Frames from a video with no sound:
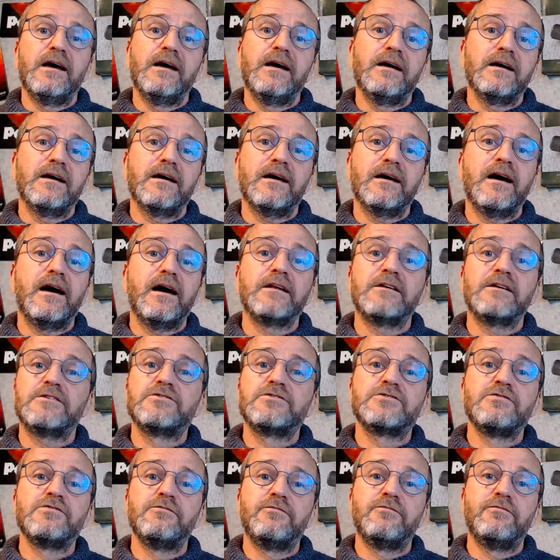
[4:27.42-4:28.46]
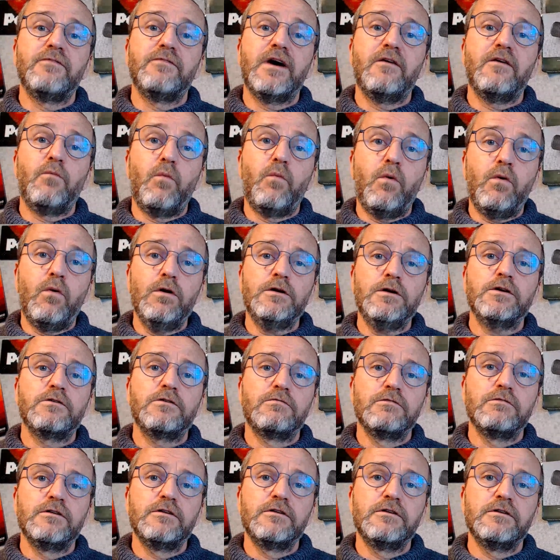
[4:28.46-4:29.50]
And to avoid
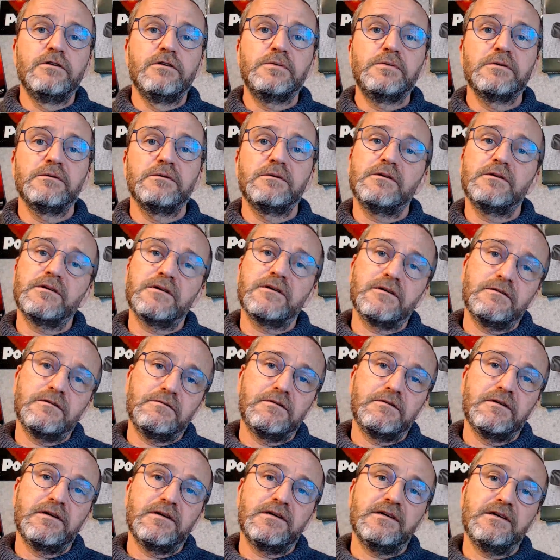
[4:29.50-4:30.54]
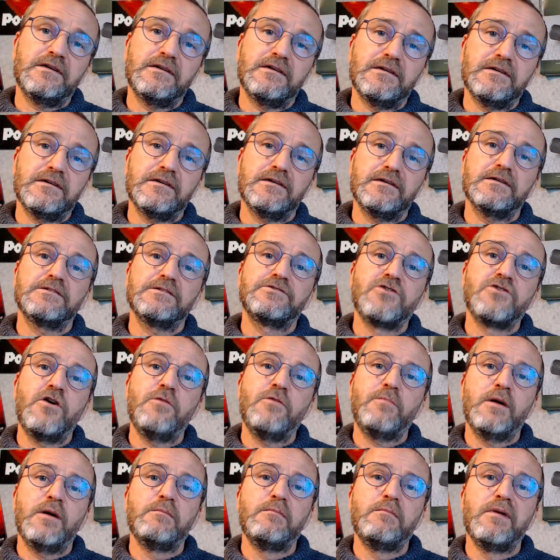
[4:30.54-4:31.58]
creep,
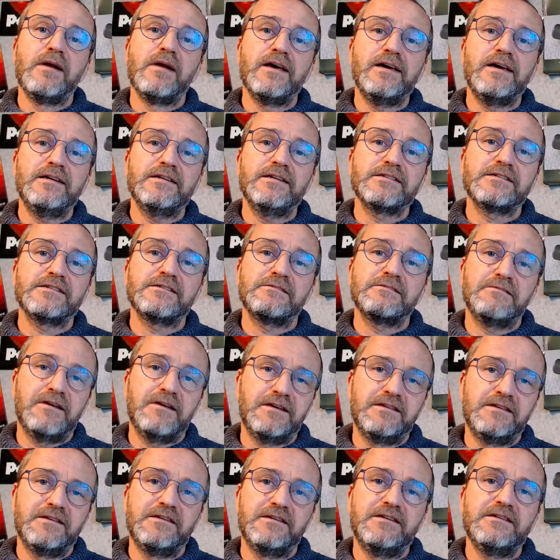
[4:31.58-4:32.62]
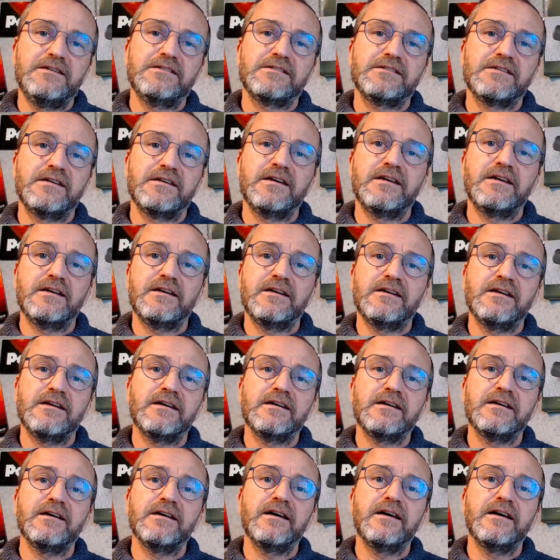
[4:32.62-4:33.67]
turbine blades like these in
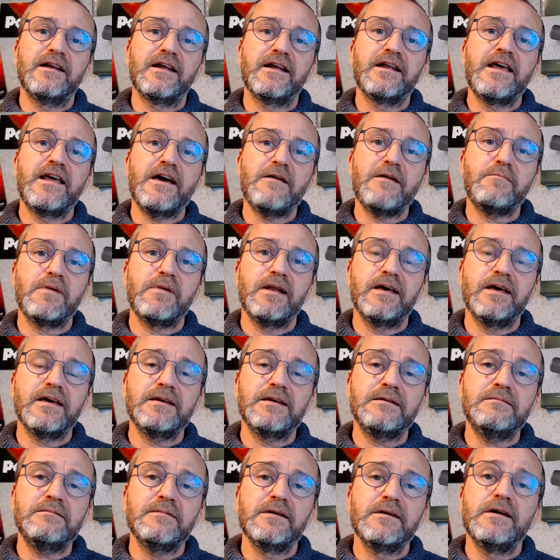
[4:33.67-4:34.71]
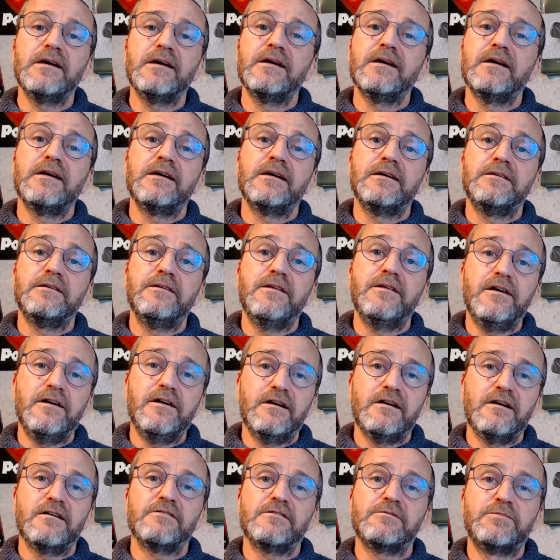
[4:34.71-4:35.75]
an airplane, they
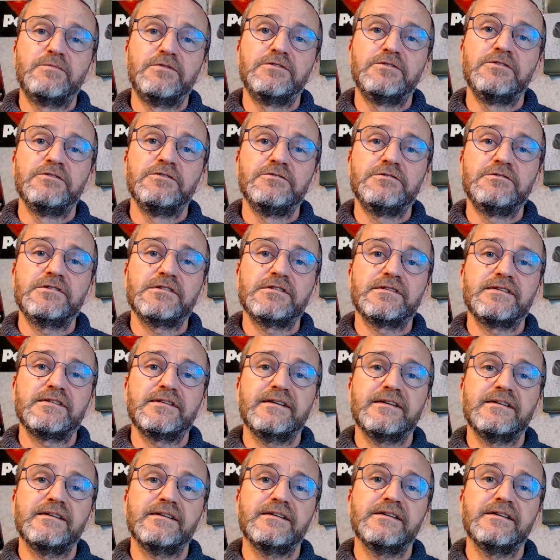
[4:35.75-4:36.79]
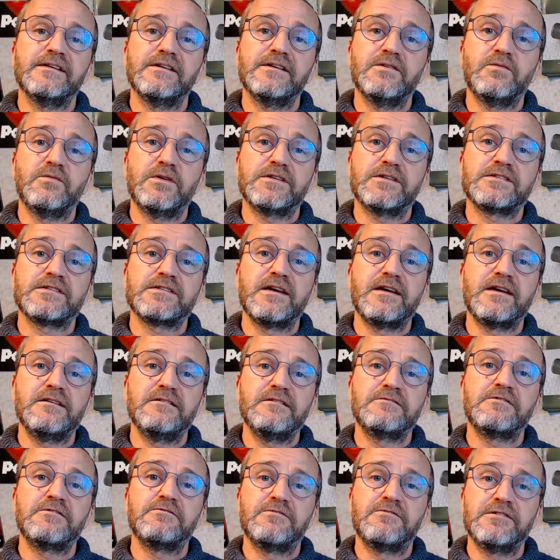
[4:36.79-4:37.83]
are produced with
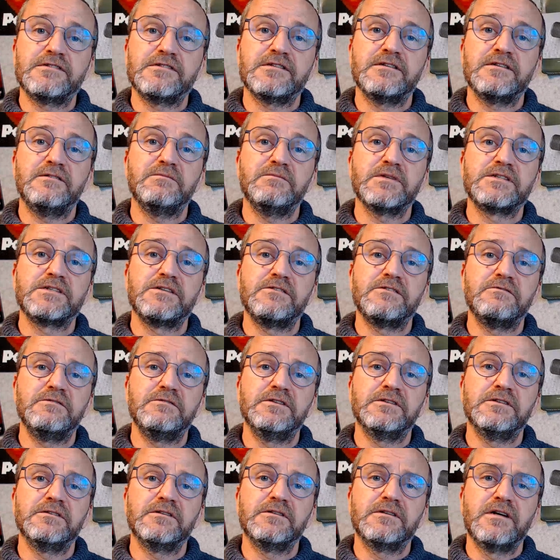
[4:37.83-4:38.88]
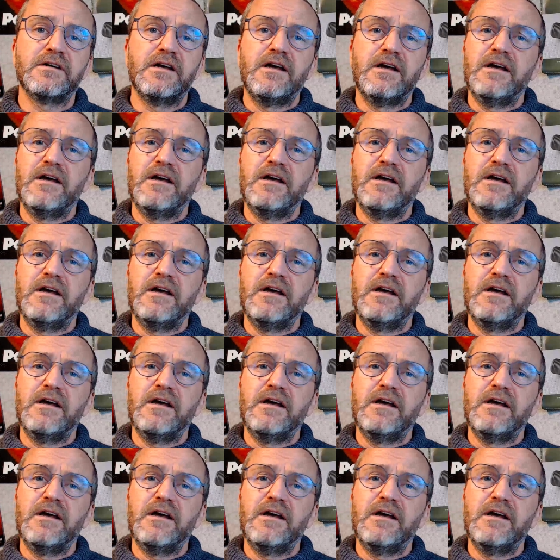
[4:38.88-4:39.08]
single crystal material.